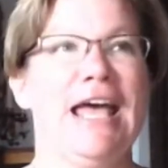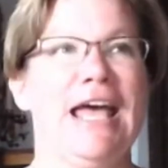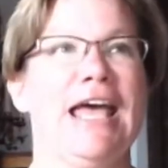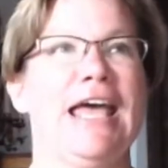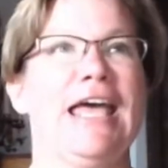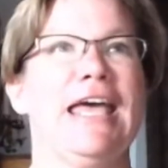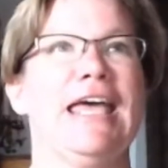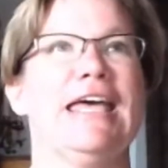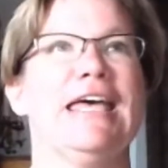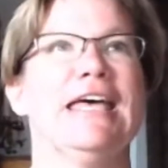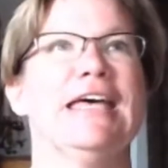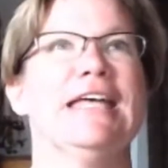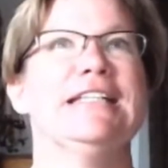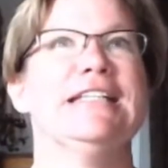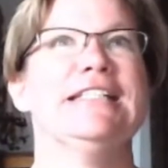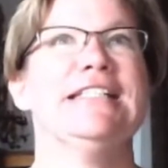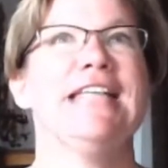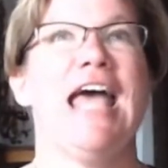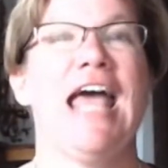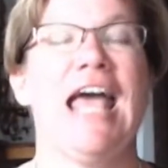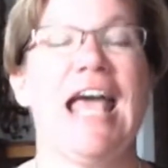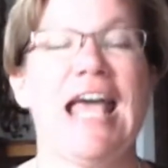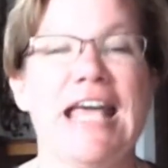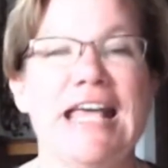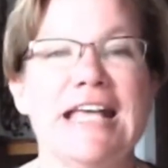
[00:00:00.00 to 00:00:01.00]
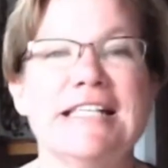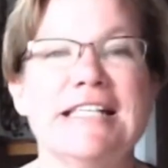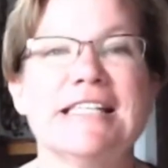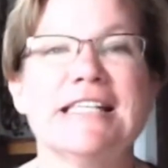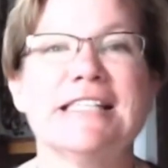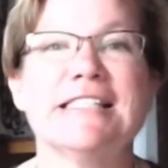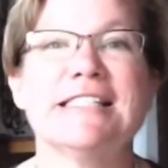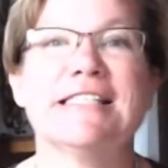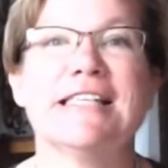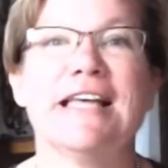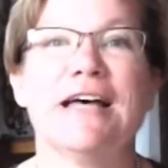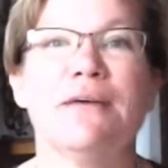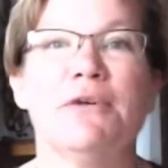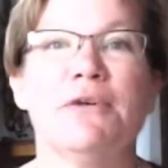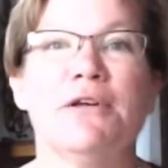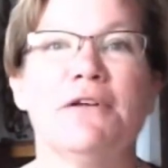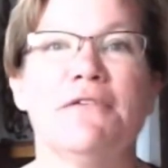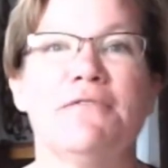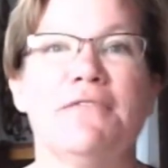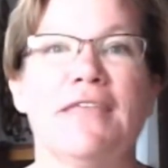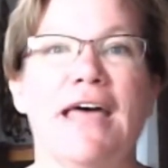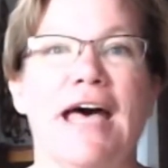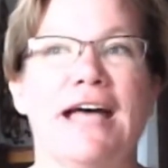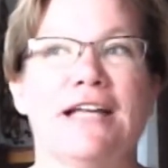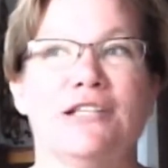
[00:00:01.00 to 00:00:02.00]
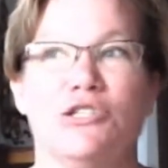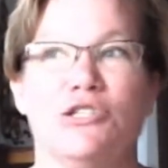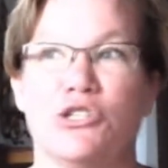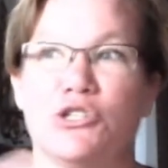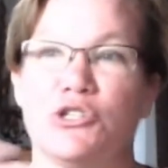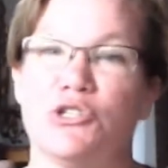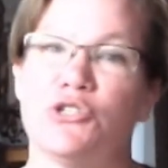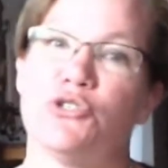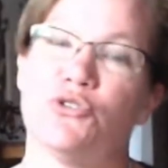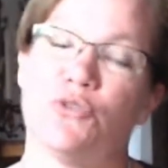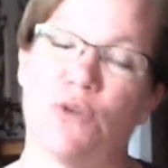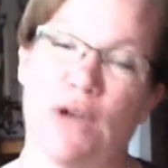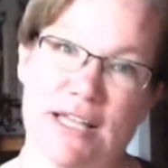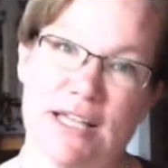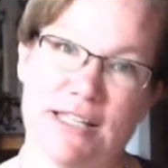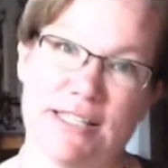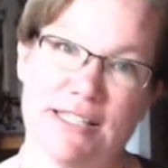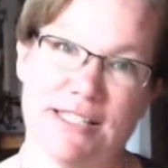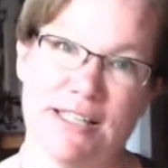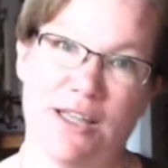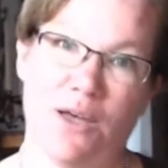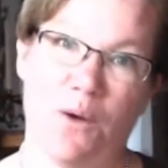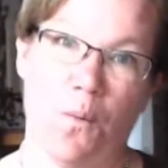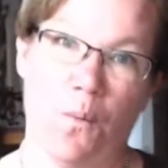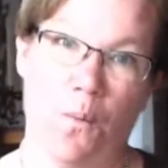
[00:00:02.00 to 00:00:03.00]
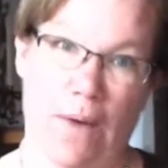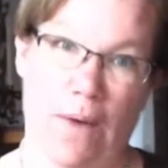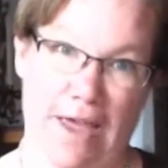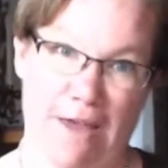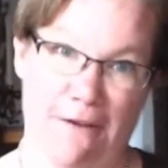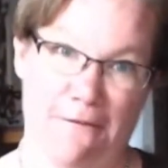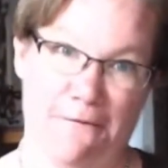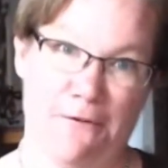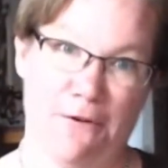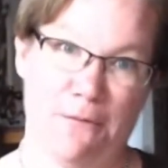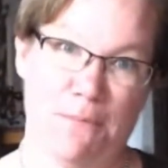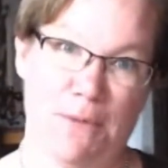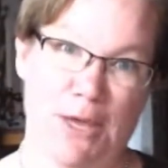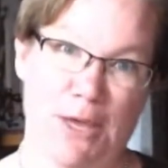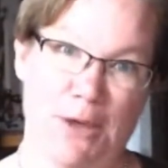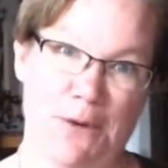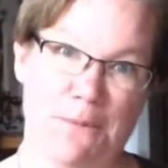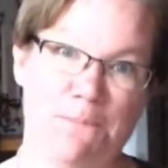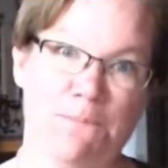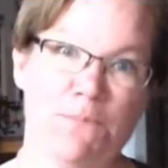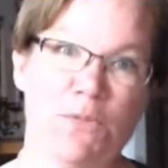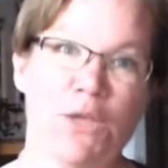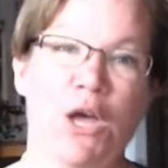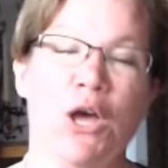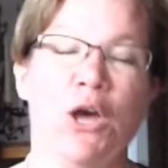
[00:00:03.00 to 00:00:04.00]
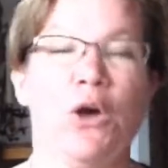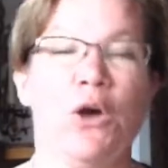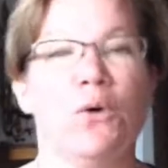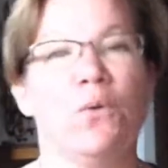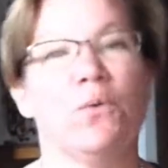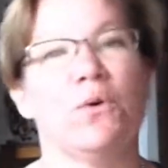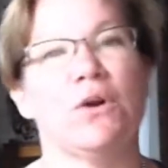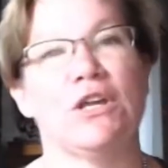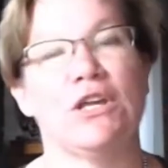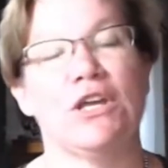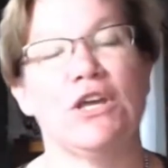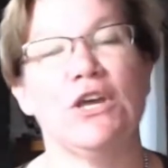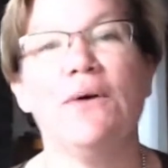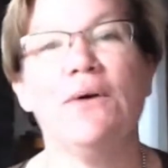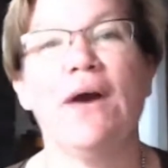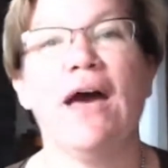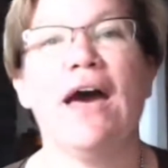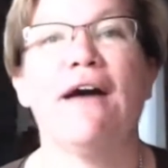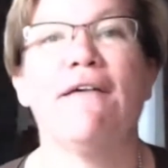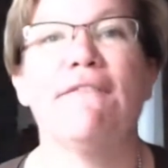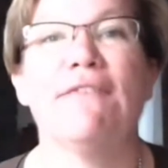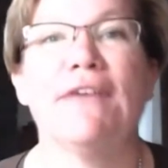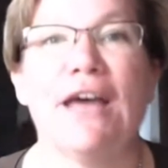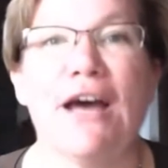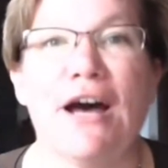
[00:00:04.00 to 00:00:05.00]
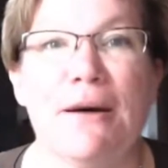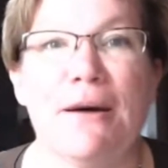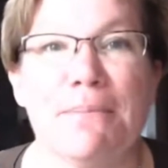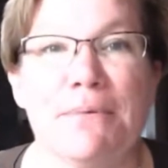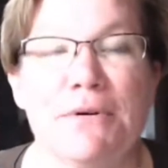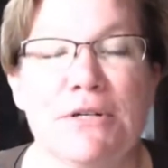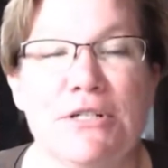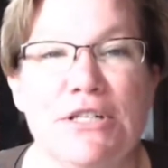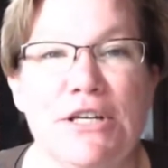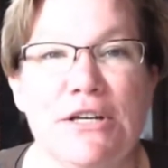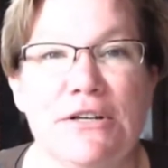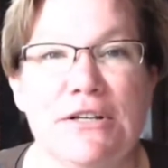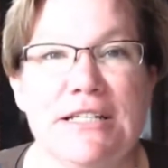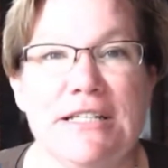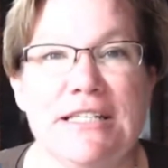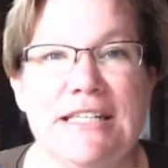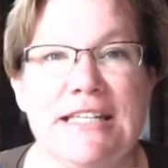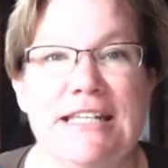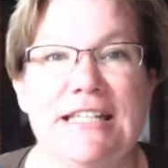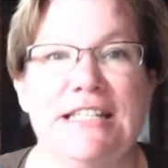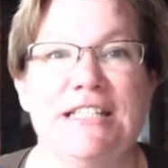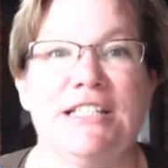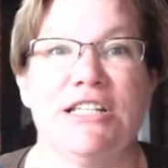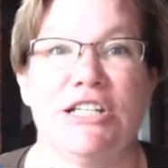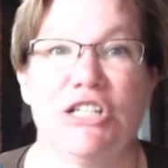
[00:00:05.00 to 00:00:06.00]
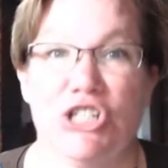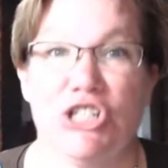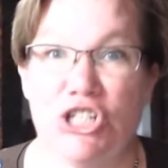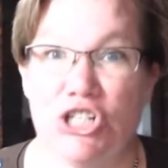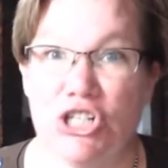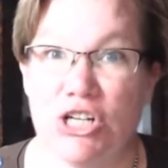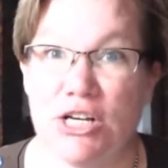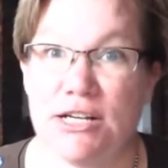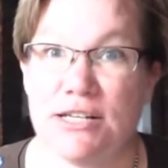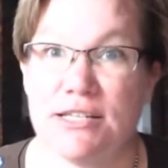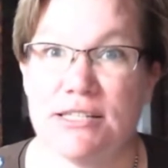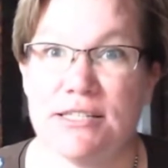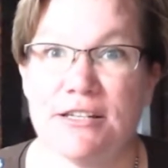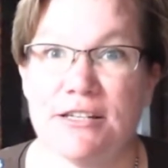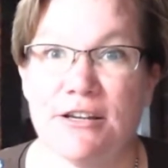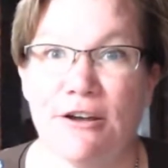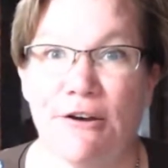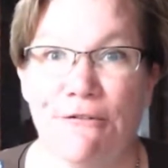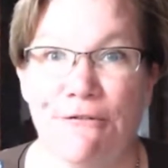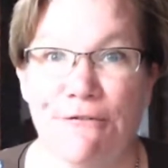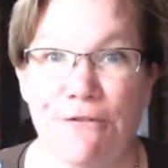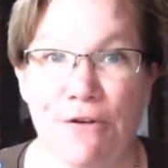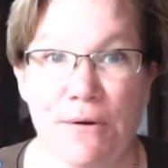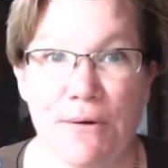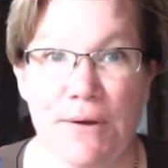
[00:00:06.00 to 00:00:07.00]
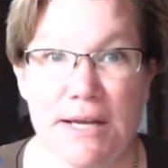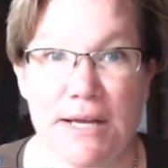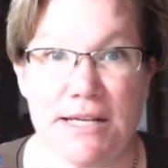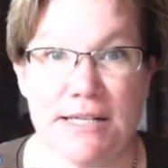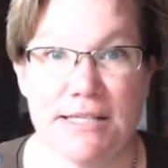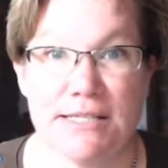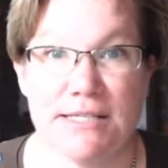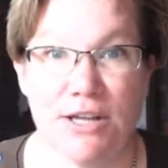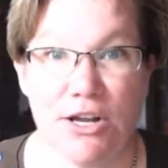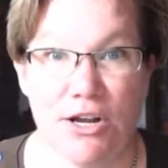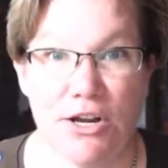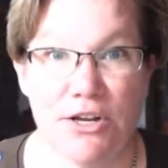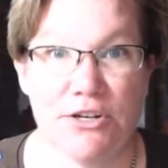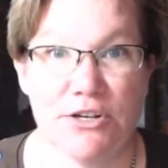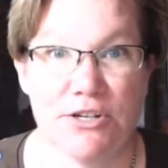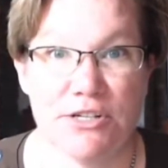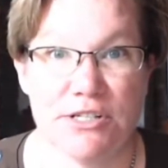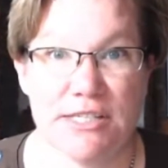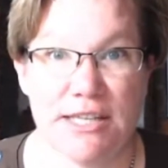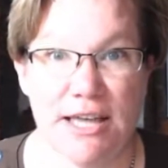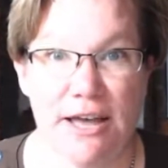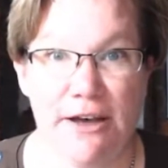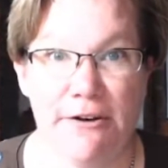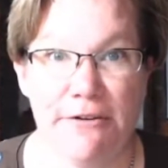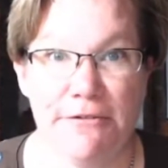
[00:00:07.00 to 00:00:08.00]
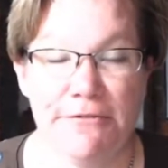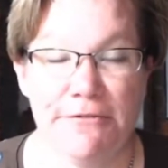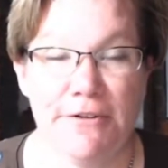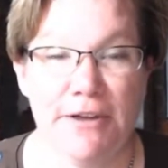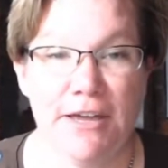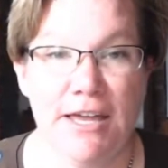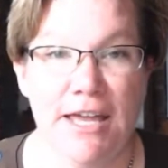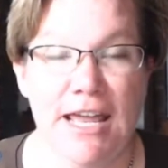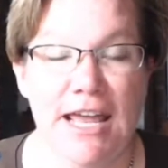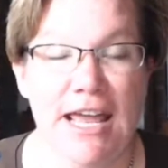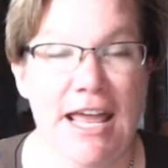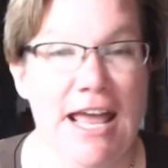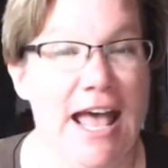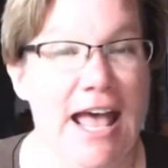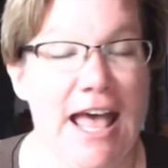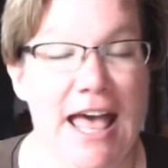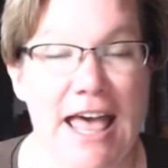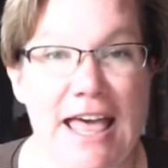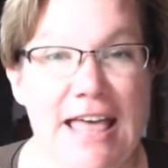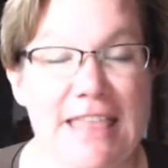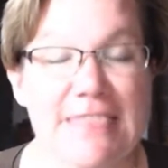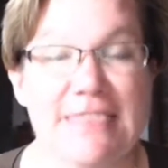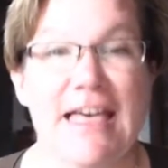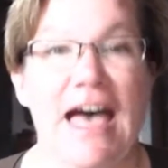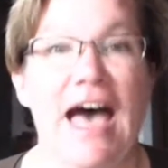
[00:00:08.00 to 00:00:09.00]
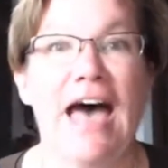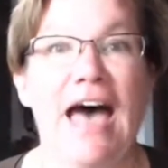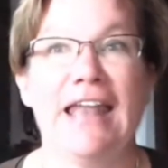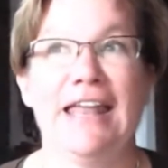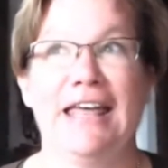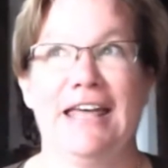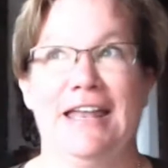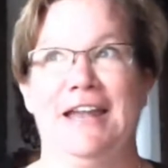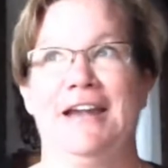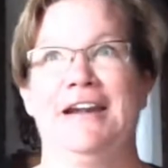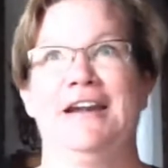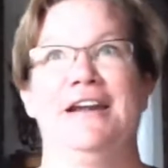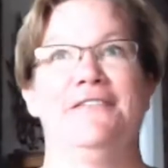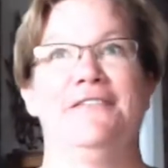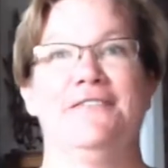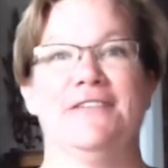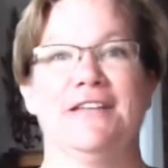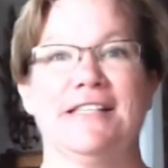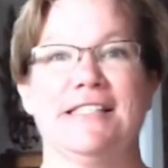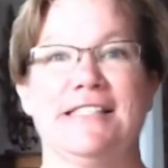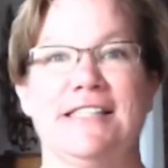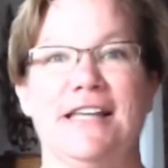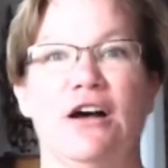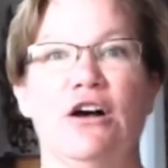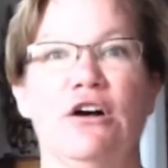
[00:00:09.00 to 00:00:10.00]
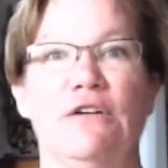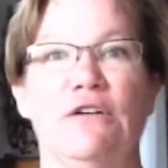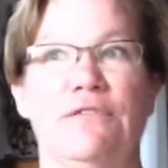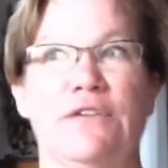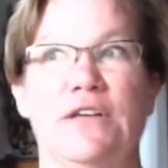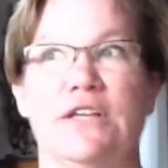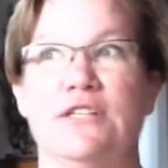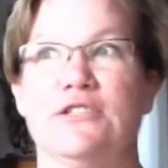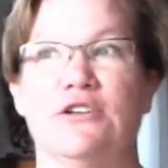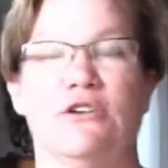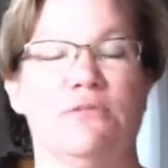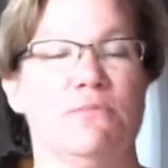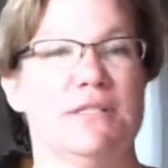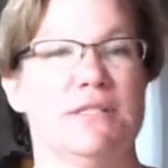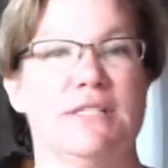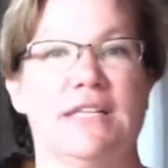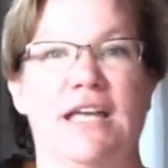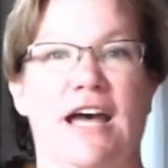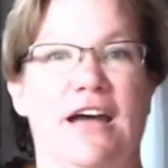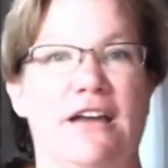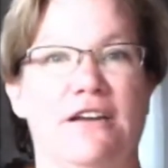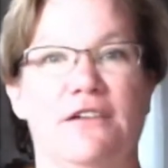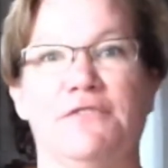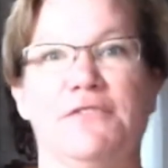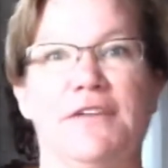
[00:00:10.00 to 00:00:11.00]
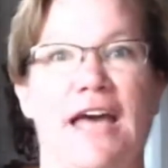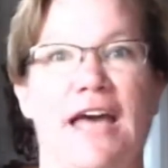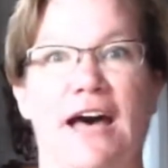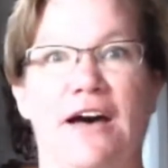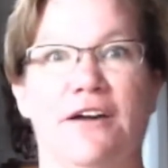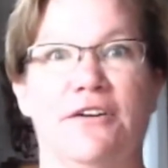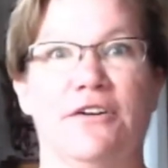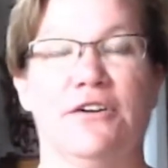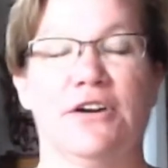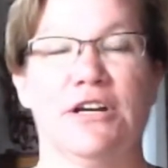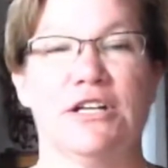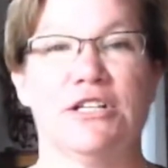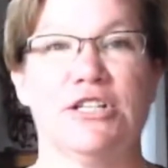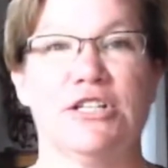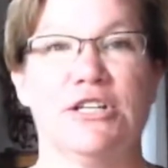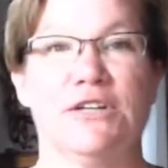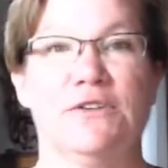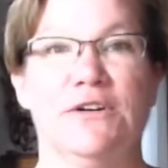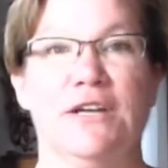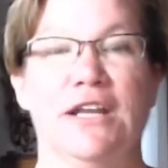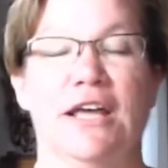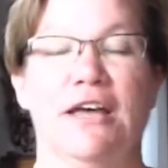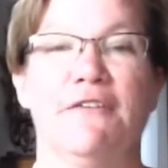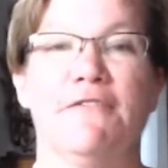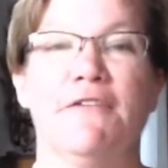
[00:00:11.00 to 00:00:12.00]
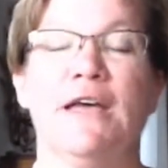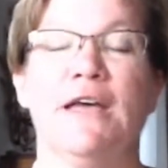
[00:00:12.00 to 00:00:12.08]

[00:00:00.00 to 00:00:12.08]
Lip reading: It takes some of that stress away from you where you have the opportunity to just focus on yourself. And that in and of itself is almost kind of counterintuitive